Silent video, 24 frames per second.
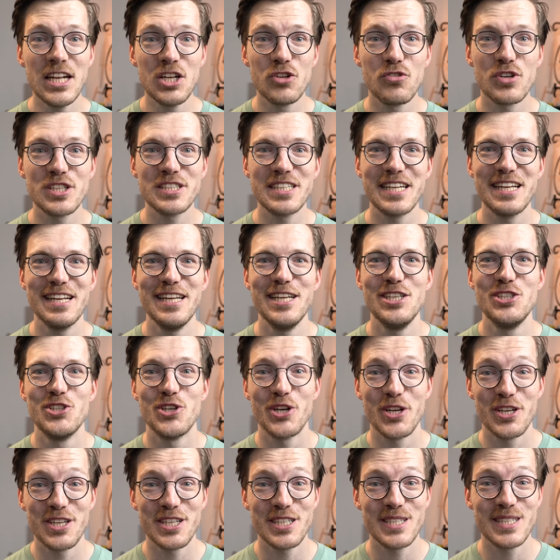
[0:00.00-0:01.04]
Interestingly,
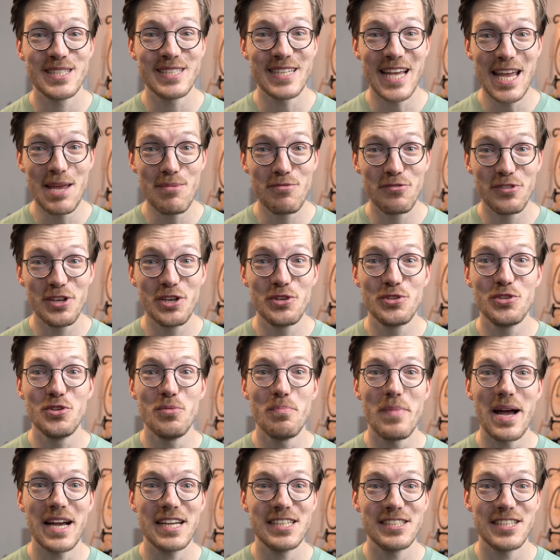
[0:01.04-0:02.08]
during this same VO2
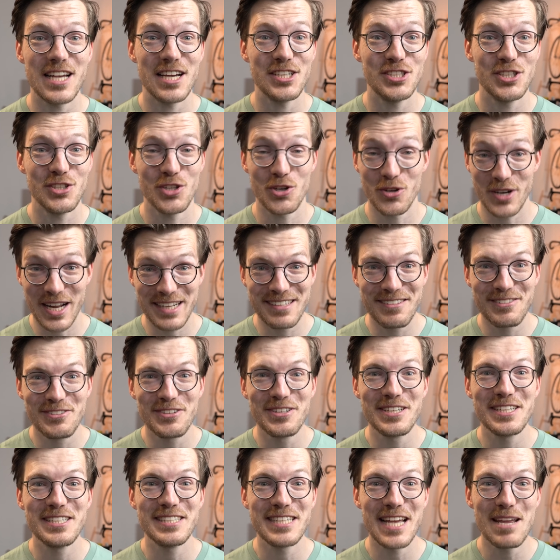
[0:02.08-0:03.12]
max session connected
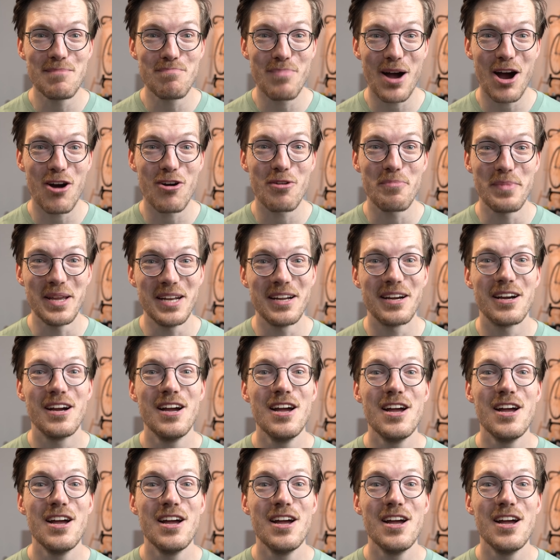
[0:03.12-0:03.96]
to the same power meter,